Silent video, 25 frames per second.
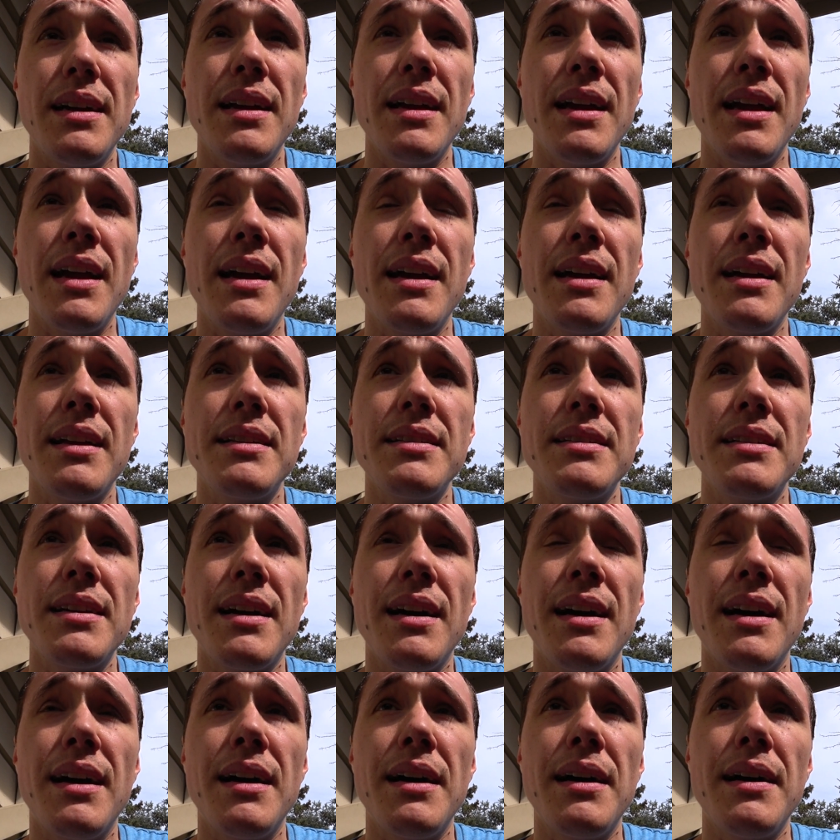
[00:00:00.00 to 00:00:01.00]
and
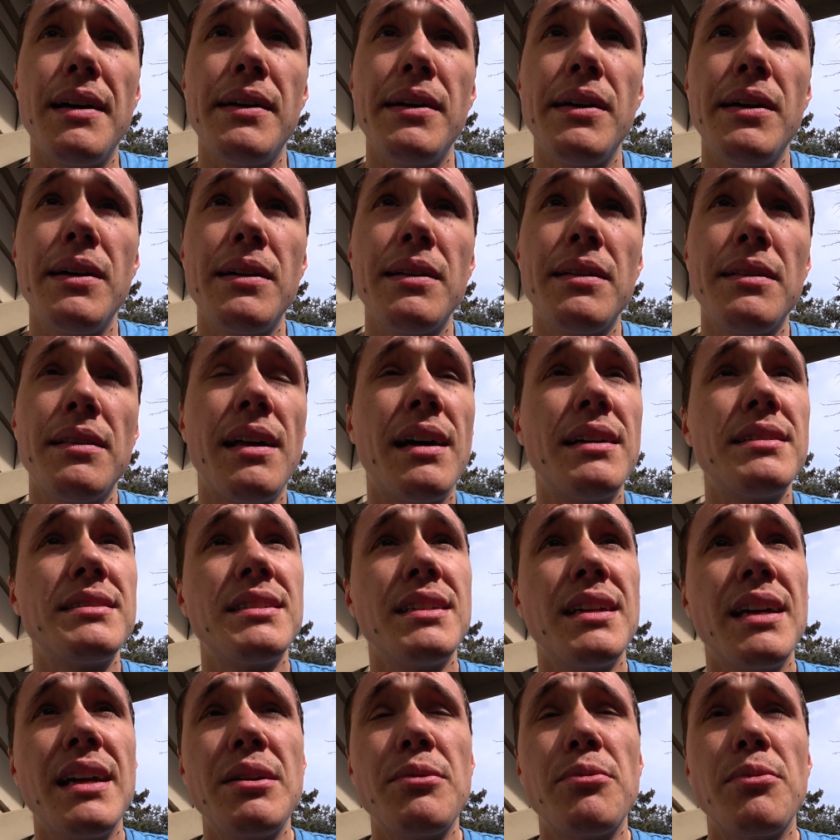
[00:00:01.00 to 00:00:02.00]
last
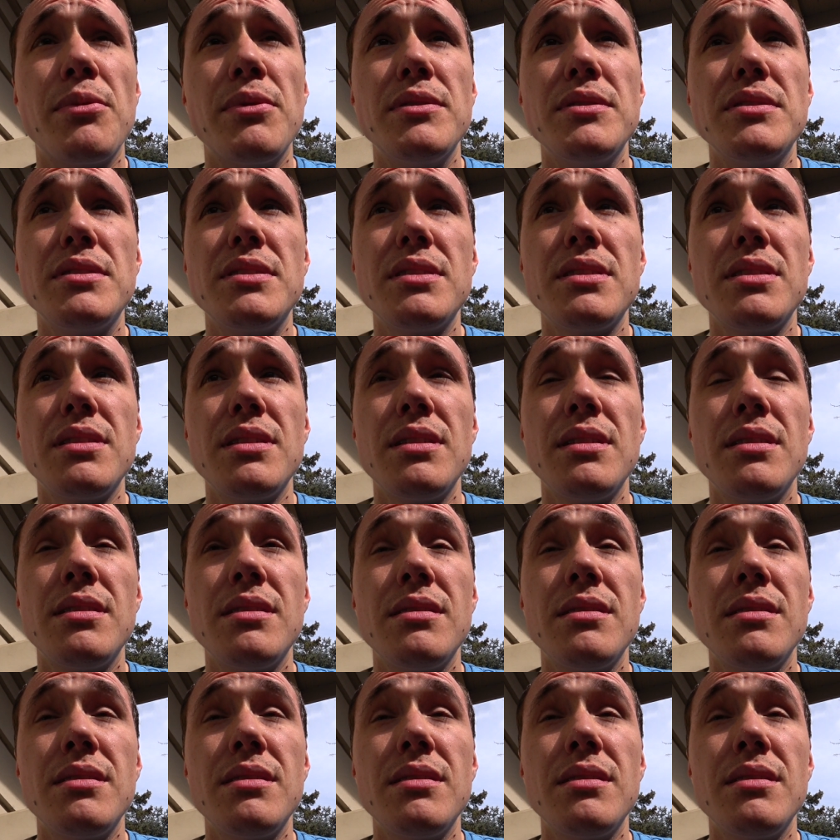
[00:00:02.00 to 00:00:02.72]
night was,